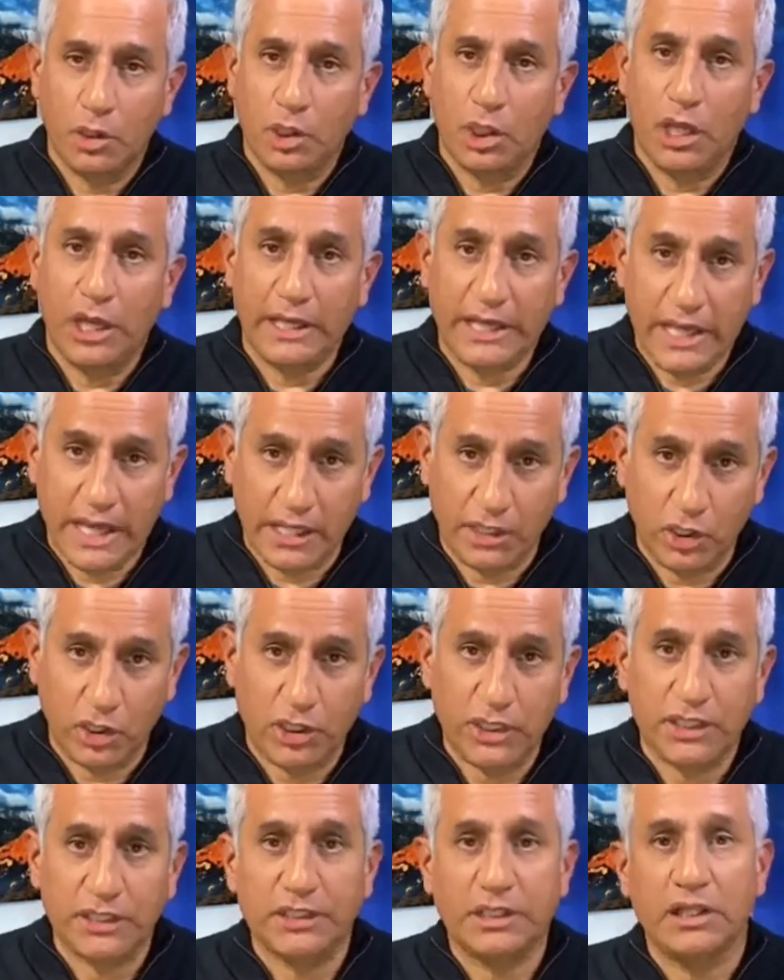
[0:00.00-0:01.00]
again,
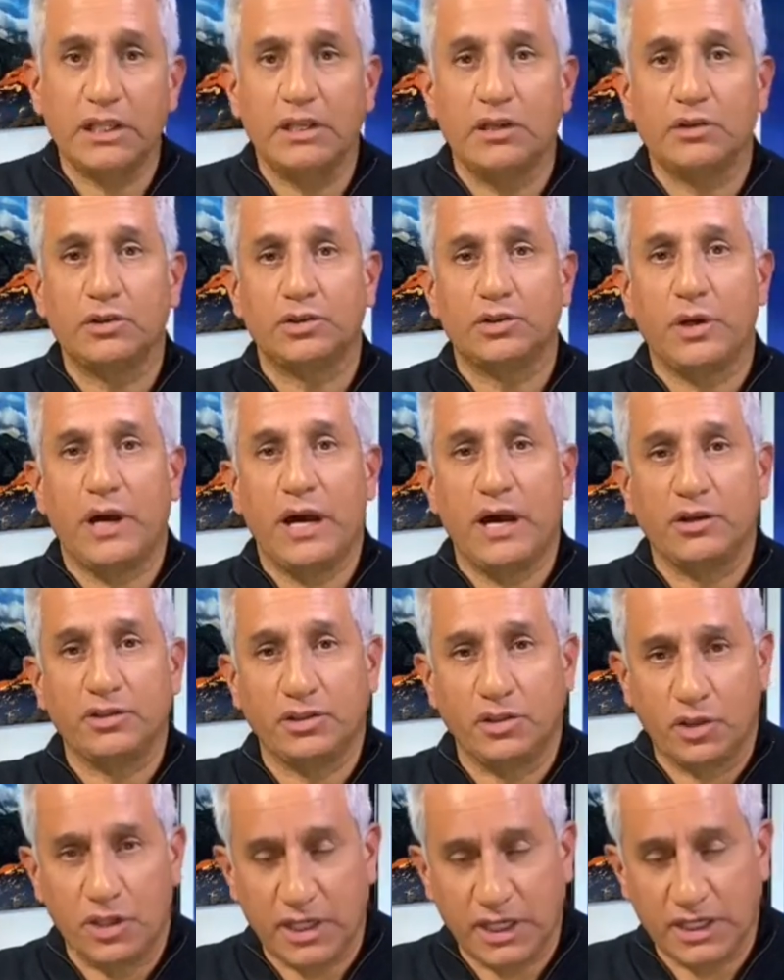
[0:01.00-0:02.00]
looking at the clinical trials,
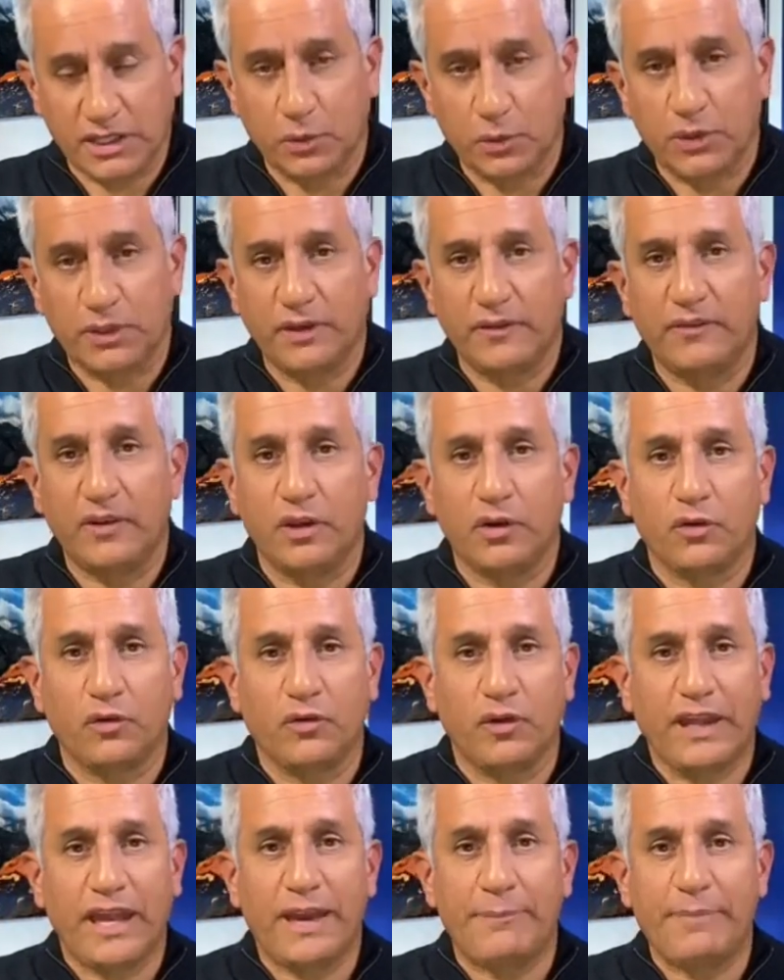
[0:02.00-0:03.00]
looking at what they've done over
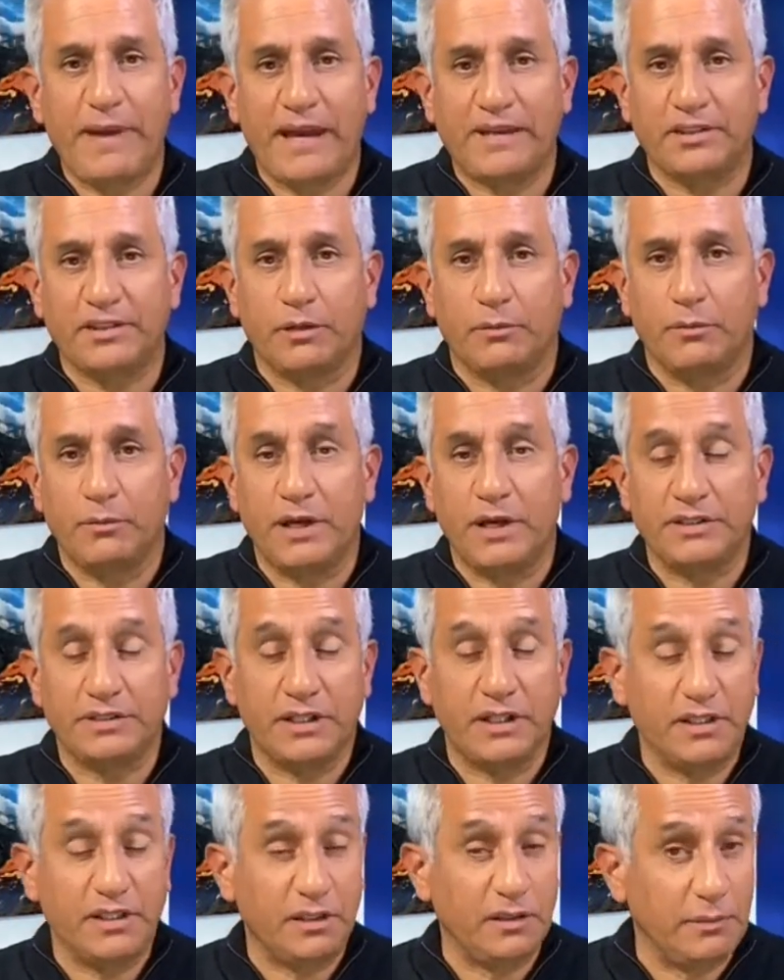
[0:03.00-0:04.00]
the past couple of months, they
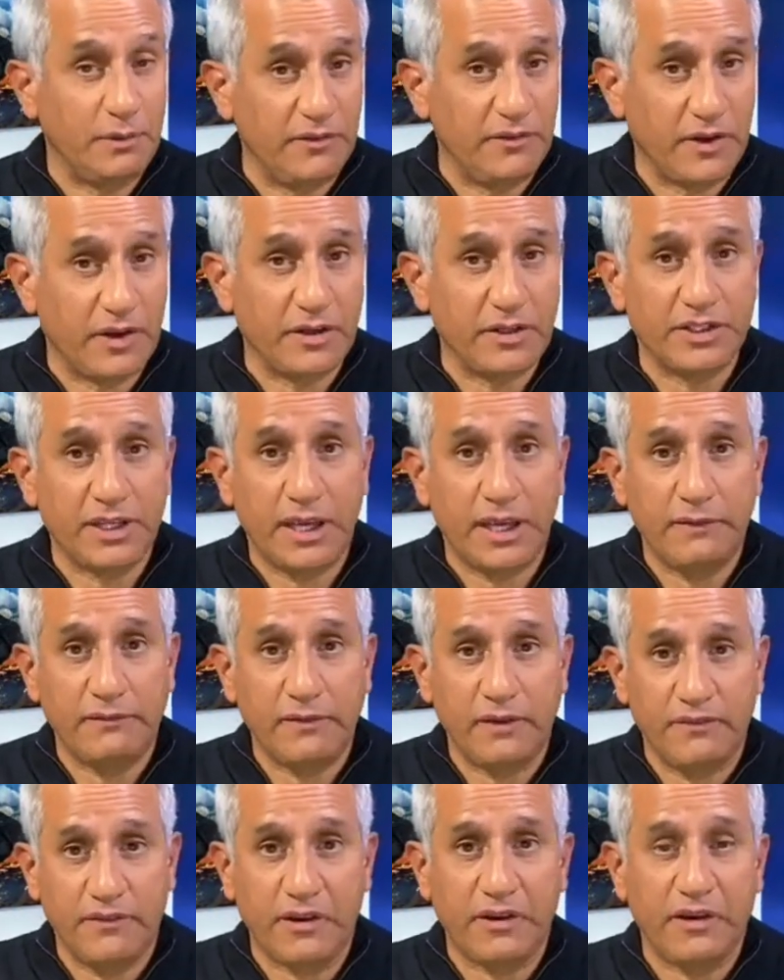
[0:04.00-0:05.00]
seem to be very safe,
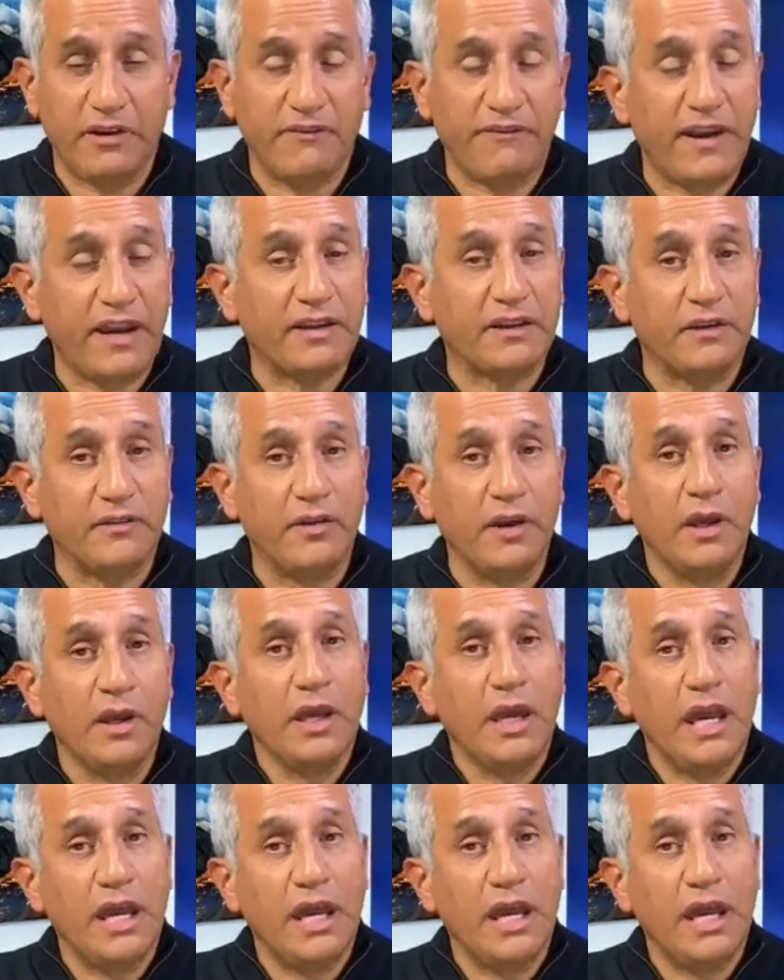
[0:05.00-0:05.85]
very effective.